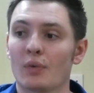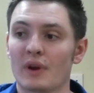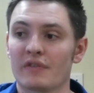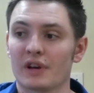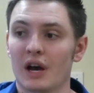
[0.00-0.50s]

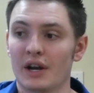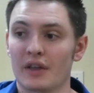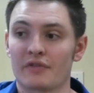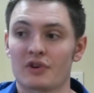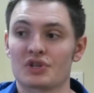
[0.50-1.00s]
We have
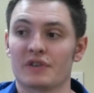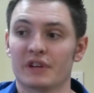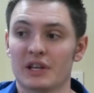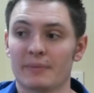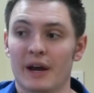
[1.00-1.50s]
another version of
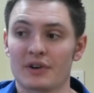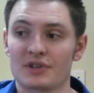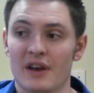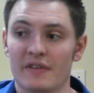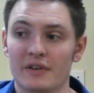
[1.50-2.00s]
an E minor
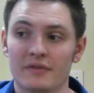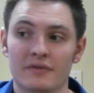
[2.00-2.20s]
7.